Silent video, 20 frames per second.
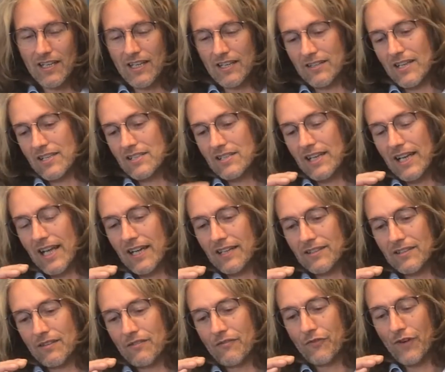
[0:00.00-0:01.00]
they
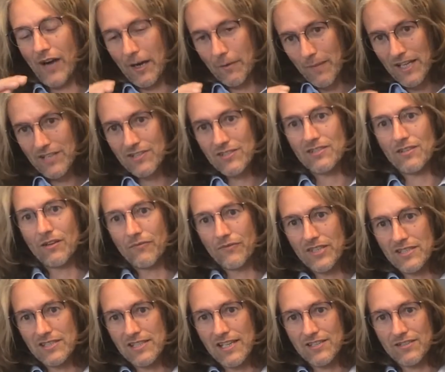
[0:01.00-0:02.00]
select fragments of
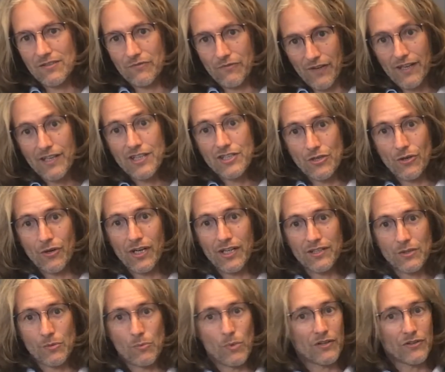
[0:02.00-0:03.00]
this lesson, very short,
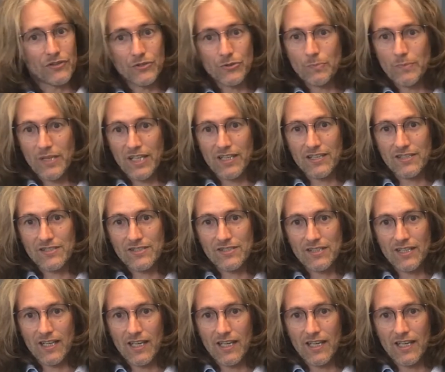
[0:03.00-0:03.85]
1-2 minutes.